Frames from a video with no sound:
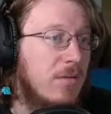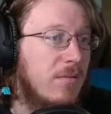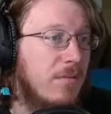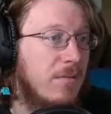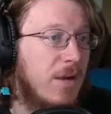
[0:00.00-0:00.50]

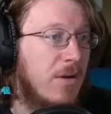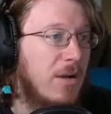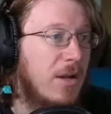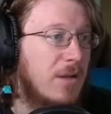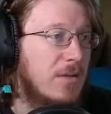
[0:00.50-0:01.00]
Very
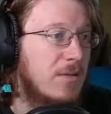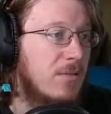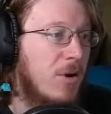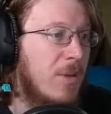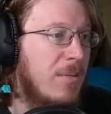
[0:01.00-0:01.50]
nice.
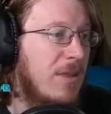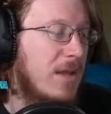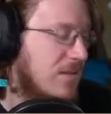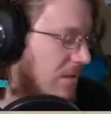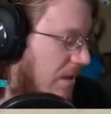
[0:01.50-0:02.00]
Or maybe
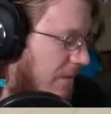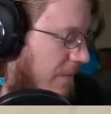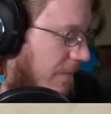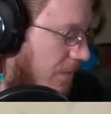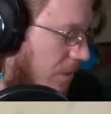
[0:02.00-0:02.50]
that's like a
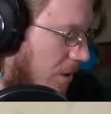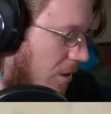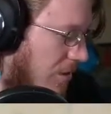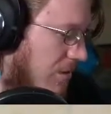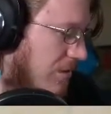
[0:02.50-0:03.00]
full
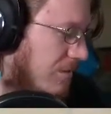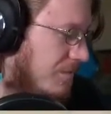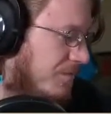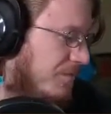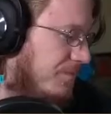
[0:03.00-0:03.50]
art.
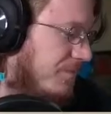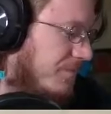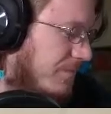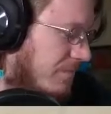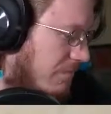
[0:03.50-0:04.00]

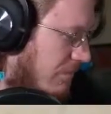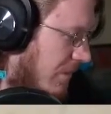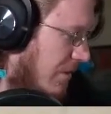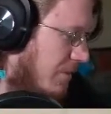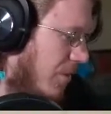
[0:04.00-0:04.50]

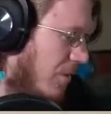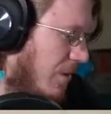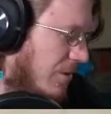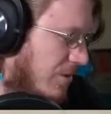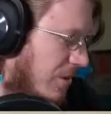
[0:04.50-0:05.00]
That's a
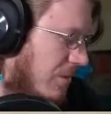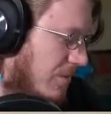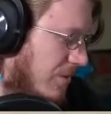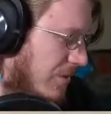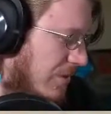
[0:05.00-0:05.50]
Pokemon term,
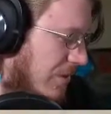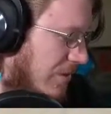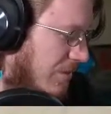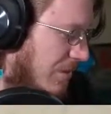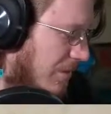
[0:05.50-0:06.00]
so
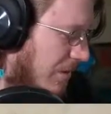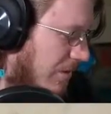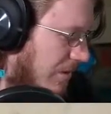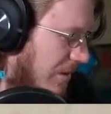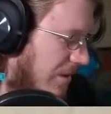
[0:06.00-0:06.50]
excuse me, but
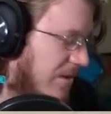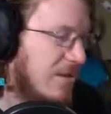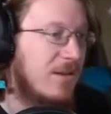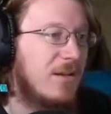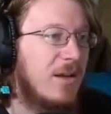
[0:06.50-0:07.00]

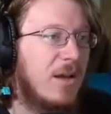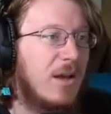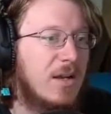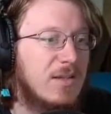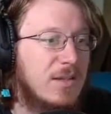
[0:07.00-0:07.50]

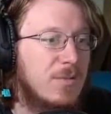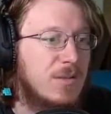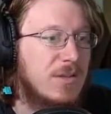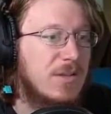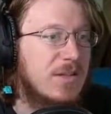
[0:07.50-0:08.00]
because this one
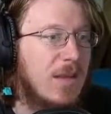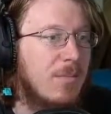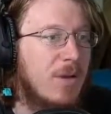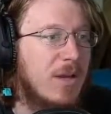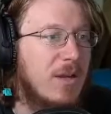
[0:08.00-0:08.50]
is the same
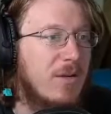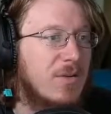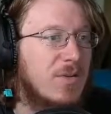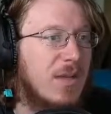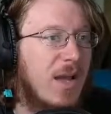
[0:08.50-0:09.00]
way here,
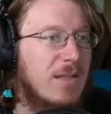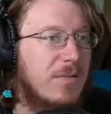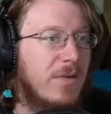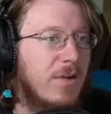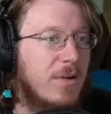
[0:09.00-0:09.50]
so that's
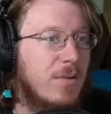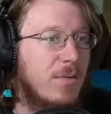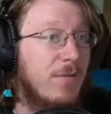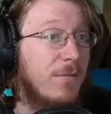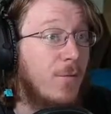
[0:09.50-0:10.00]
very
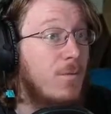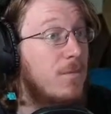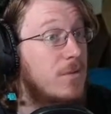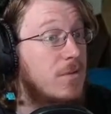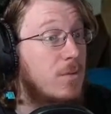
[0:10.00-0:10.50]
cool.
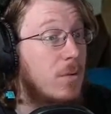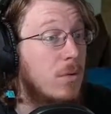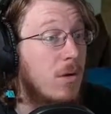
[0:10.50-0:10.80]
Vorpal Sword.